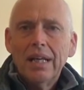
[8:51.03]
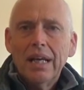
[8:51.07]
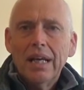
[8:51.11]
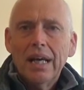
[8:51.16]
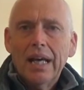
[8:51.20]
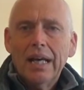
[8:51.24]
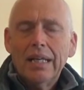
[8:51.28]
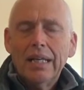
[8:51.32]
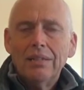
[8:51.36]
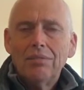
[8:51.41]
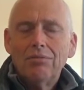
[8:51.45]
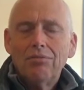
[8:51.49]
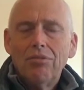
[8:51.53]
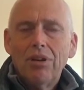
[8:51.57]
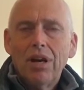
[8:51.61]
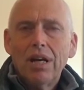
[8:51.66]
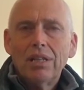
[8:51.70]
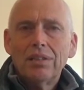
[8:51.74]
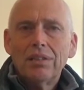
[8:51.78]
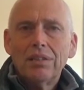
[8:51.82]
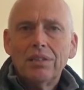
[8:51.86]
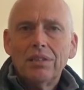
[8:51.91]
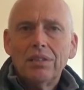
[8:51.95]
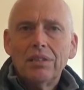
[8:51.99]
and
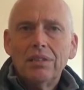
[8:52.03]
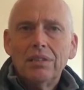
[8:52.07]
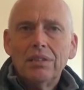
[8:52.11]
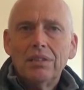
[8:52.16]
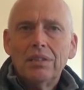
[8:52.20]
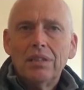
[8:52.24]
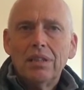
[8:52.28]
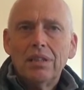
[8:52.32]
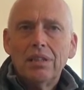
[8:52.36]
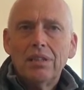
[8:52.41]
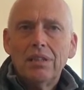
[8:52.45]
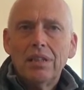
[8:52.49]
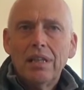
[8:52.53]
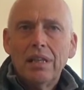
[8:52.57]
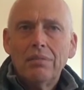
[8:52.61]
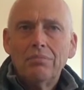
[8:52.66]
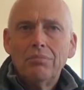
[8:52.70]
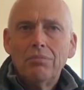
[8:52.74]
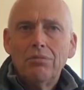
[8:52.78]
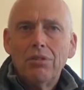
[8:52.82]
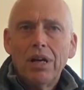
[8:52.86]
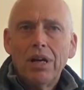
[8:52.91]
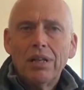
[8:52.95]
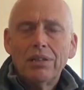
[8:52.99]
rather
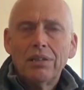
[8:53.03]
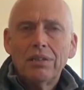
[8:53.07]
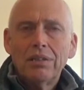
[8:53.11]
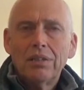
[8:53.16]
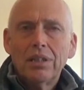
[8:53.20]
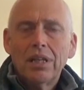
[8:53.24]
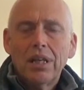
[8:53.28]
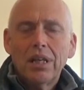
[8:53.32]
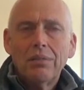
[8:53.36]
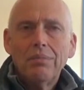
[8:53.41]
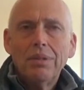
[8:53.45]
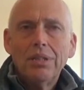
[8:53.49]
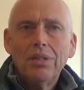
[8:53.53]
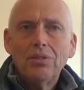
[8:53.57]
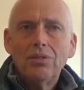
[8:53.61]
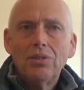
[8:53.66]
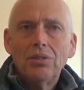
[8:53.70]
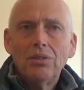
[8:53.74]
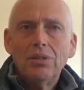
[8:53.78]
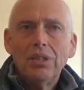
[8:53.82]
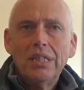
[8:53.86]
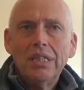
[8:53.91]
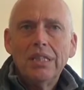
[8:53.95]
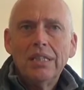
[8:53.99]
than coming
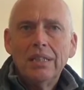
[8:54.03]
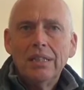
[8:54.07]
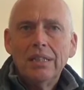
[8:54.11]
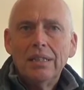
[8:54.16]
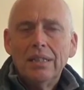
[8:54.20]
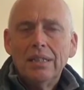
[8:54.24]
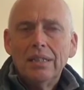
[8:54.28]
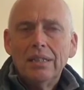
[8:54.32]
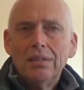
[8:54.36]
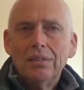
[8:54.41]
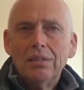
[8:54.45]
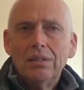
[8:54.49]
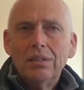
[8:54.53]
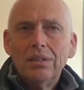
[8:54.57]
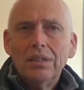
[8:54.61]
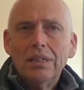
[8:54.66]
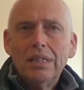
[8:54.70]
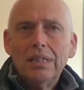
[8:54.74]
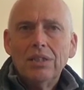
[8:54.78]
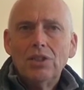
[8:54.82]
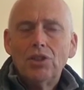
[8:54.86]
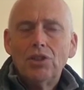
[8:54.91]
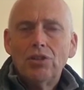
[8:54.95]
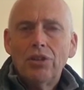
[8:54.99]
to
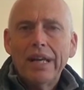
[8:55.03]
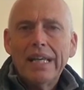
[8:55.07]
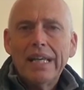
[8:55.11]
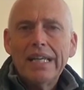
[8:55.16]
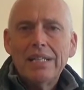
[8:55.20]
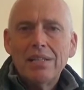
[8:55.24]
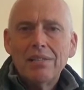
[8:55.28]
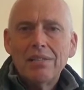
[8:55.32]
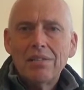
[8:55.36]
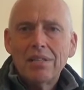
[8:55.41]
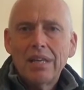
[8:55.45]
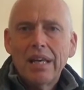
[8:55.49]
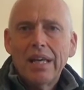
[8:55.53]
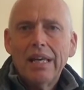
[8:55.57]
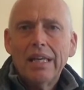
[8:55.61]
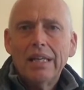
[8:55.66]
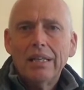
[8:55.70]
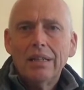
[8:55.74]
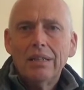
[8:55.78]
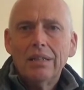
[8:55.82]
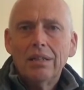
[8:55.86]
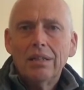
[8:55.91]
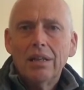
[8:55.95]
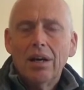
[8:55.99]
the trade and
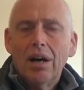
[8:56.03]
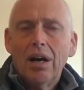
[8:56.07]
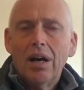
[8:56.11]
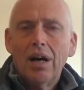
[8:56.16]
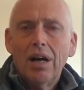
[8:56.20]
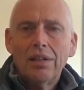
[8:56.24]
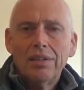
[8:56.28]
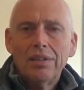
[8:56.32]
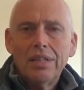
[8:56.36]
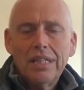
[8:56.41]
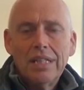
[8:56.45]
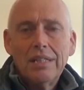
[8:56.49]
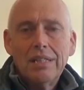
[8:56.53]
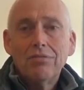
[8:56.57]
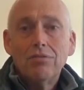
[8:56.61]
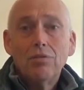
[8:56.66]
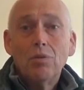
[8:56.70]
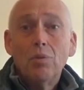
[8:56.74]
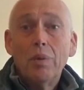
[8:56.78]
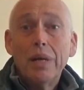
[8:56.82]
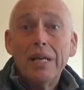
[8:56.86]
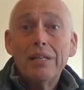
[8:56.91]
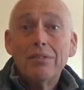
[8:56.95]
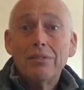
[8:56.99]
saying, are there
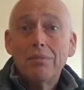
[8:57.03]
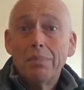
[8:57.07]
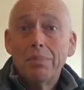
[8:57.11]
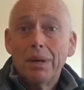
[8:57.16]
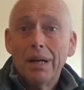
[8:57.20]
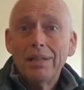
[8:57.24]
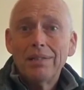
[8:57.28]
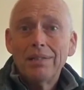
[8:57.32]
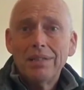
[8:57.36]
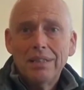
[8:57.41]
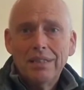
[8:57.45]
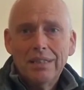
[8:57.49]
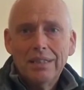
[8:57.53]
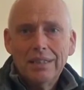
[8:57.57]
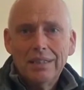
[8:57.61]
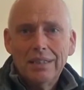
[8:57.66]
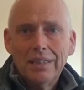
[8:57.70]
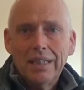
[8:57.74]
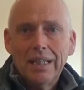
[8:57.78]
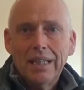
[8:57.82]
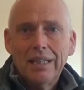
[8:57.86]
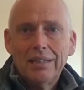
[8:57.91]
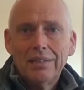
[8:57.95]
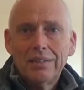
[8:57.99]
different ways of passing these
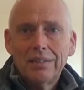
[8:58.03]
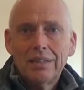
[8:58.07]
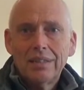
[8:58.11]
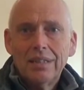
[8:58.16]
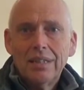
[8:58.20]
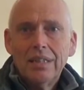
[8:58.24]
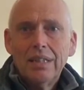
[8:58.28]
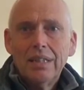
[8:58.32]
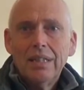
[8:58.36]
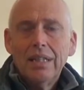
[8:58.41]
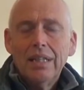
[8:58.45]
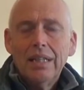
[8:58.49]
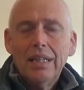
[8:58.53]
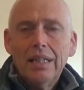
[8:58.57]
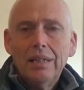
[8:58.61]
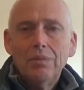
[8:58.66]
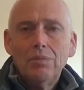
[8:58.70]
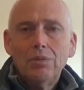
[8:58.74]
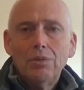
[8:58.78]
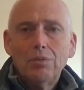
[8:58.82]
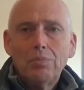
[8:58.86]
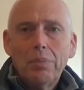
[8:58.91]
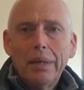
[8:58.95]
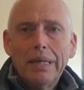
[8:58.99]
tests? Yeah. It
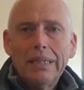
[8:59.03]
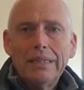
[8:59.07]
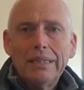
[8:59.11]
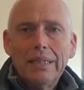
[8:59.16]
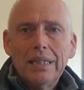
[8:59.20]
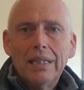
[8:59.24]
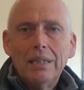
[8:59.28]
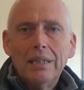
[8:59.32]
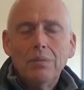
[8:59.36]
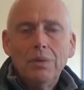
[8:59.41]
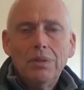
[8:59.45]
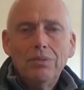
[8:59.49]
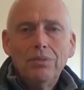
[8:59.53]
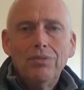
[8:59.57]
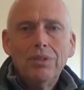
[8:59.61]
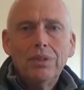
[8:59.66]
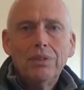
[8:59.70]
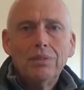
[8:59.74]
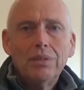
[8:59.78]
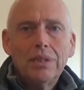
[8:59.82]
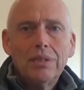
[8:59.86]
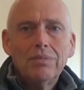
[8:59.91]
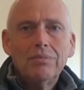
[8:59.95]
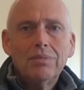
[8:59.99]
was basically, we
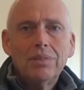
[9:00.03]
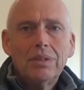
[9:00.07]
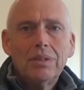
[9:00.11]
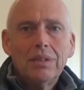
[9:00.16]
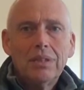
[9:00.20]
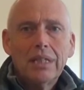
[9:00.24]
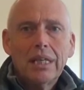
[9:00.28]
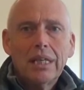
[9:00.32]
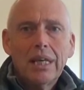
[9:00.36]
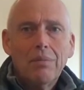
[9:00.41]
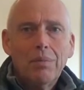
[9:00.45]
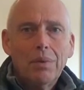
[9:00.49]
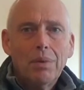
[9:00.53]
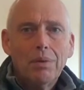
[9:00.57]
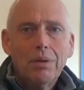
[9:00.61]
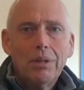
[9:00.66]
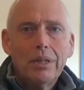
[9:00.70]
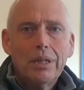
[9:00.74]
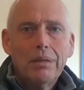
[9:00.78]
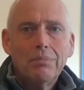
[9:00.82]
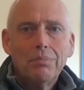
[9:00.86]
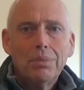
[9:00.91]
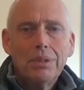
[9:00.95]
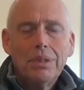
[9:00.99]
feel, given to the chemical
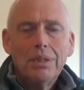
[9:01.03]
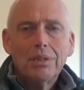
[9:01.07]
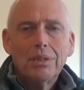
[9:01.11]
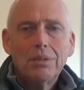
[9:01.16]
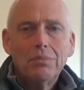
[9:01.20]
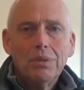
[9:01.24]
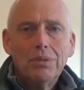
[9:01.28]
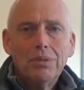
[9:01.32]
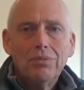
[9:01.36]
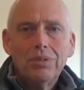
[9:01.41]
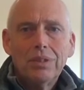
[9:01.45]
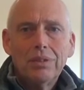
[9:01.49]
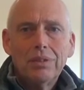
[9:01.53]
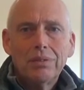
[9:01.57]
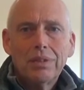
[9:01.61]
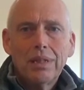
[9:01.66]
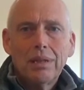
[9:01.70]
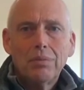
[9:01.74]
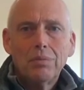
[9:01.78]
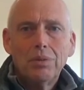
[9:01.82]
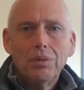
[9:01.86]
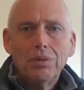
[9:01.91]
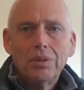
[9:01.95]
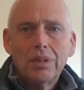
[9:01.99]
companies, and I feel
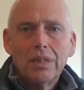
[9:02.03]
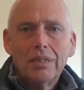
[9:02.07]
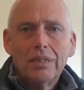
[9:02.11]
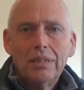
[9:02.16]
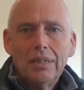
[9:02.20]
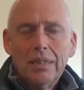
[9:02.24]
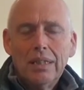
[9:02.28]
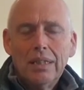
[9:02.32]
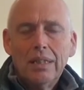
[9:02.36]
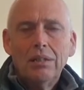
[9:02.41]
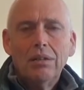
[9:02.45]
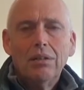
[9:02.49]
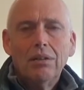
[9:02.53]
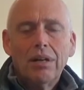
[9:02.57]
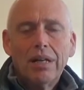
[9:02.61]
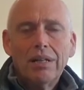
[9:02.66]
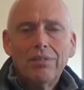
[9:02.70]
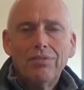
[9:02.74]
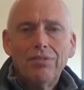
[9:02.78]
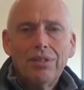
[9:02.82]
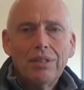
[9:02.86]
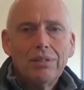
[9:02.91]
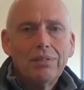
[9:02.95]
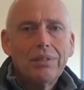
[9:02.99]
that was
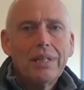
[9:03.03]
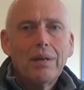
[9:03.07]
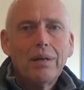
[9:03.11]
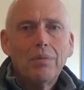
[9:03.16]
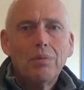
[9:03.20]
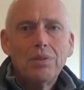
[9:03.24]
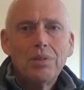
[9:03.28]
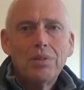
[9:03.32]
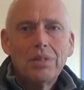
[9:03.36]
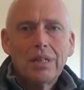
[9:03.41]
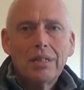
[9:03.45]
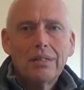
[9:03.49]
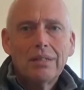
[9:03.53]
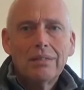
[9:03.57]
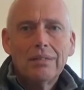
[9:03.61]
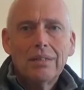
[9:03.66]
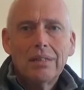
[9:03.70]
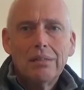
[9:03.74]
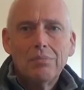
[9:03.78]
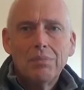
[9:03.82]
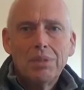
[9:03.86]
a